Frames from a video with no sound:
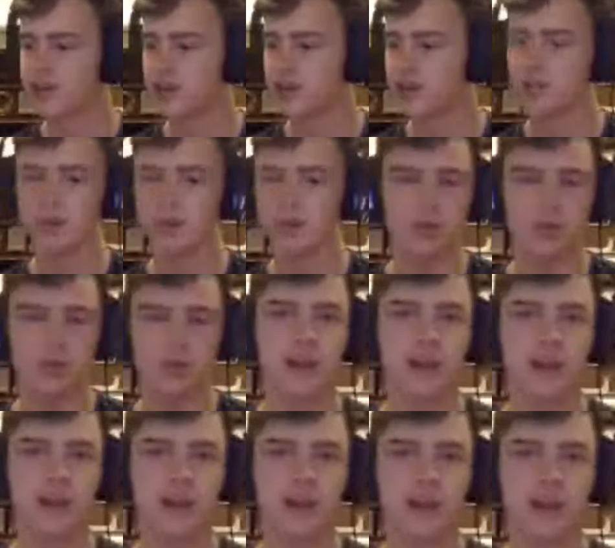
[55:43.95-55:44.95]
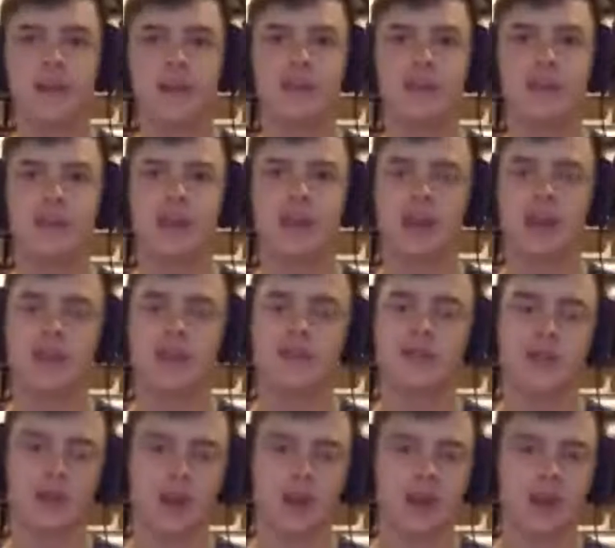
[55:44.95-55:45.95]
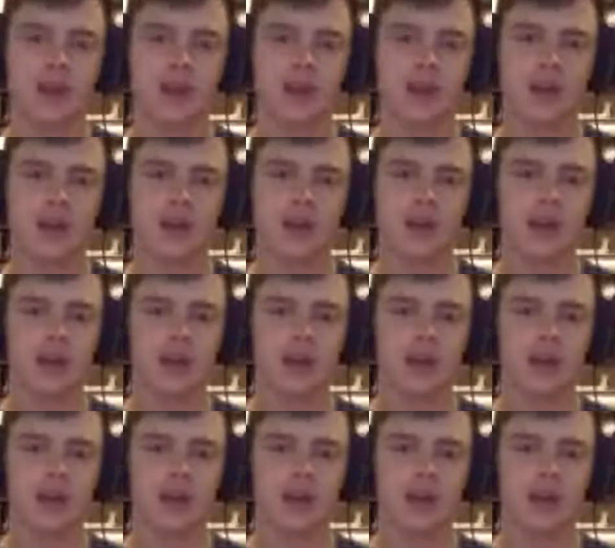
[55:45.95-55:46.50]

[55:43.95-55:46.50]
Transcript: rent's going to be really high and that you can't afford it.